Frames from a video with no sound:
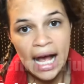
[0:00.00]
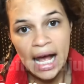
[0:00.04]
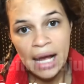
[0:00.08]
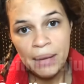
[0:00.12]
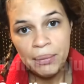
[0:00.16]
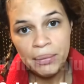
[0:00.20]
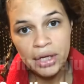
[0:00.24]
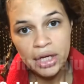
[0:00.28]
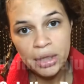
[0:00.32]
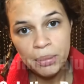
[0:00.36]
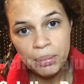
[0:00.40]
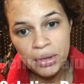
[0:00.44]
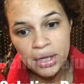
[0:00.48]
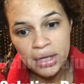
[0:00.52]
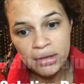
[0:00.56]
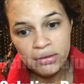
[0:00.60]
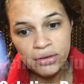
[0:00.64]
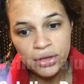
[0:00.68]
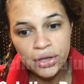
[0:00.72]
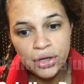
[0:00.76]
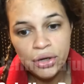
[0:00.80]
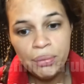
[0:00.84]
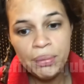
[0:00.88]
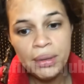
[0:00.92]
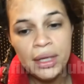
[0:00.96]
I'm gonna put a
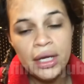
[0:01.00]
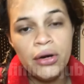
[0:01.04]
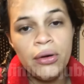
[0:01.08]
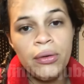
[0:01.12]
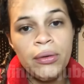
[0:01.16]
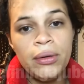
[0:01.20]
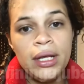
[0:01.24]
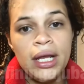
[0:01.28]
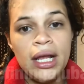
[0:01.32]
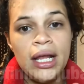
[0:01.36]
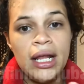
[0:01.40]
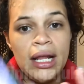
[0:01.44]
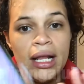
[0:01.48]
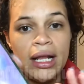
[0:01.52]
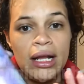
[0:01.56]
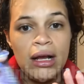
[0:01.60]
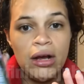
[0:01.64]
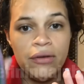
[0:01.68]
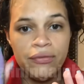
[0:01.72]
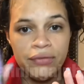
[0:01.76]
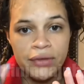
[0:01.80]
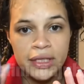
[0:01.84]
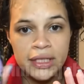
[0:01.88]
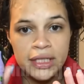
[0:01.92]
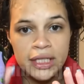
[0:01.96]
little bit
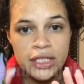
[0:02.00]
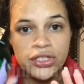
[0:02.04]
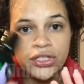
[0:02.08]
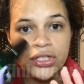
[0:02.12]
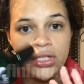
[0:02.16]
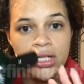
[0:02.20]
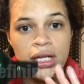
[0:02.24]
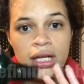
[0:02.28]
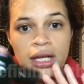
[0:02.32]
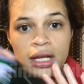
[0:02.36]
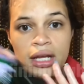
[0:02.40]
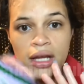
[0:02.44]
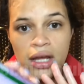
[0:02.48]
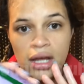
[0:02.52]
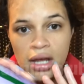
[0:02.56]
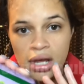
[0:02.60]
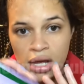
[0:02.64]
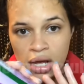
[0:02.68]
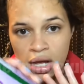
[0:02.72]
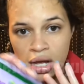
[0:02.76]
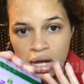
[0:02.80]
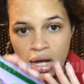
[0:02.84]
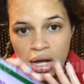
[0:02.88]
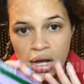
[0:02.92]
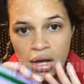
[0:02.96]
of conditioning
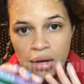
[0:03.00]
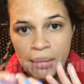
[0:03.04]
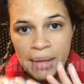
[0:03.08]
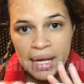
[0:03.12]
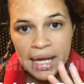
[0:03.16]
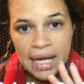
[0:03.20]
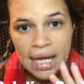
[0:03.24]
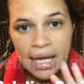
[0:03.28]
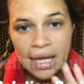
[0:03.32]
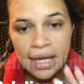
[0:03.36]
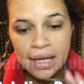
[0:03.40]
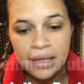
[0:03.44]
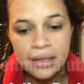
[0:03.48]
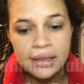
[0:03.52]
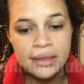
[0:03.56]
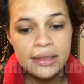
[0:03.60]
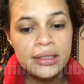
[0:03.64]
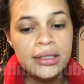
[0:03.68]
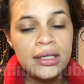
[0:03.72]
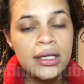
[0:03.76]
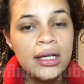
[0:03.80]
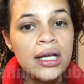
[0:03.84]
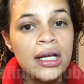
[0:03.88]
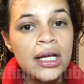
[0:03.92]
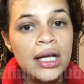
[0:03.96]
on my hand,
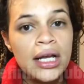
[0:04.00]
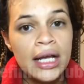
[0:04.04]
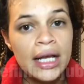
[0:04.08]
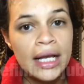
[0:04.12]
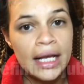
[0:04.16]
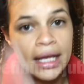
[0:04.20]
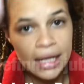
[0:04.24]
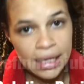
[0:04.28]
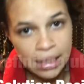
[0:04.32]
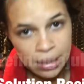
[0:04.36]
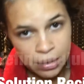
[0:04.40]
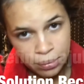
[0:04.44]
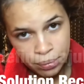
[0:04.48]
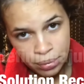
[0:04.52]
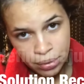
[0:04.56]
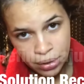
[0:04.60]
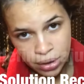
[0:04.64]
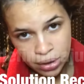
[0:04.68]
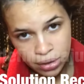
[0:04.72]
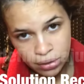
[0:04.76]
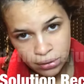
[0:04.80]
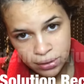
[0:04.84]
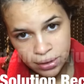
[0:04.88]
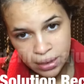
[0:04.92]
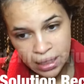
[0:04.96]
put
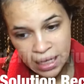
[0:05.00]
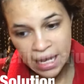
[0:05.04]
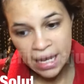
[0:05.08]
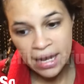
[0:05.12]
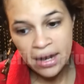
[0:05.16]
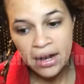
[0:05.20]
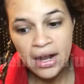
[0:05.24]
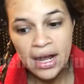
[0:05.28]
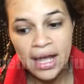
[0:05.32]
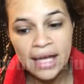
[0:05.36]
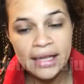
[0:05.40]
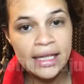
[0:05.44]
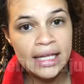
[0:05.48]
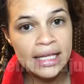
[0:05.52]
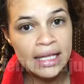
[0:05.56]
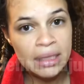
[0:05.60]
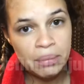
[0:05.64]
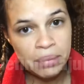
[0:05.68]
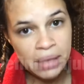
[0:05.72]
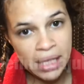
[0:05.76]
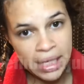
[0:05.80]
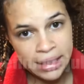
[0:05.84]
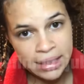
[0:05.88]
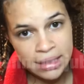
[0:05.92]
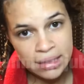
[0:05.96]
it on the hair, and then
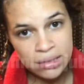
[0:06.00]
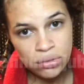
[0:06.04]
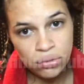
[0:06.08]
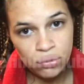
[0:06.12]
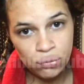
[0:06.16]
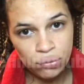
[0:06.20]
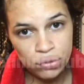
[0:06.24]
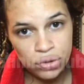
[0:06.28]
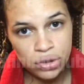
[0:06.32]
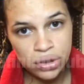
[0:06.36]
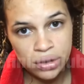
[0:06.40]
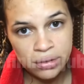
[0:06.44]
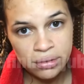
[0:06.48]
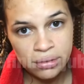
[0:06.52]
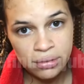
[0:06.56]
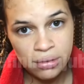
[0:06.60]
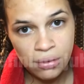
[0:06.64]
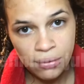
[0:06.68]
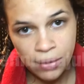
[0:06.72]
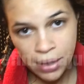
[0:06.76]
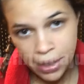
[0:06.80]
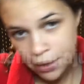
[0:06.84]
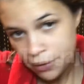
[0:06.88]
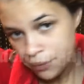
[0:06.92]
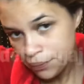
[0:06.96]
apply the solution,
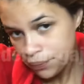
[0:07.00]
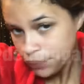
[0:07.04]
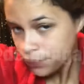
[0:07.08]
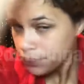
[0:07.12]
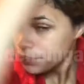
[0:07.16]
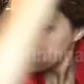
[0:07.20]
okay?